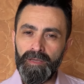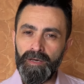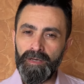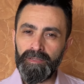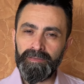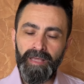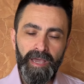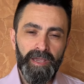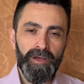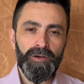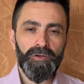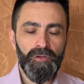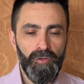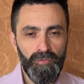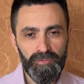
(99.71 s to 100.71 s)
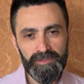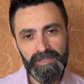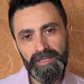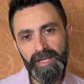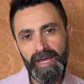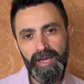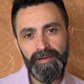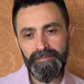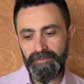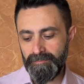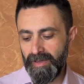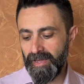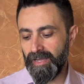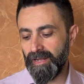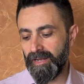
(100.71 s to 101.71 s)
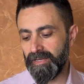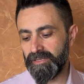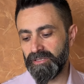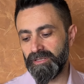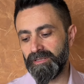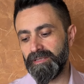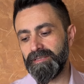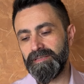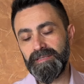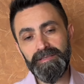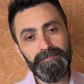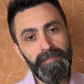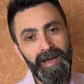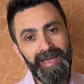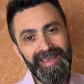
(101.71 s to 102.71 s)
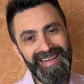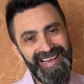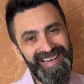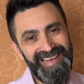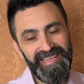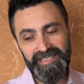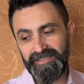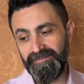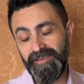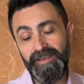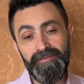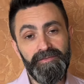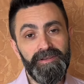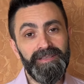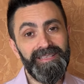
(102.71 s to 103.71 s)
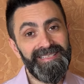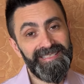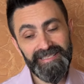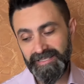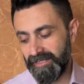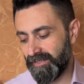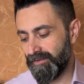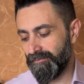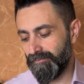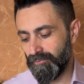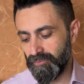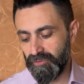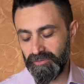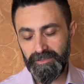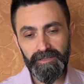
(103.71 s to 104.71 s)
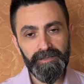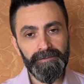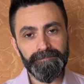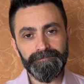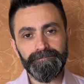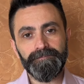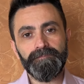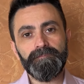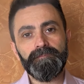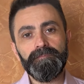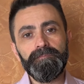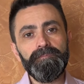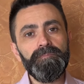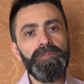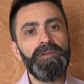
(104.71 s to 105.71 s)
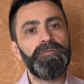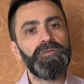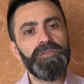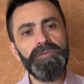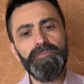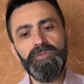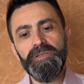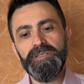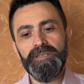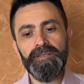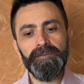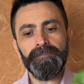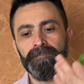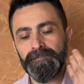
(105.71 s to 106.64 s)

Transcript: uh, Tygar clones that I have in my collection, this is my least favorite, as I said, unfortunately. For some reason,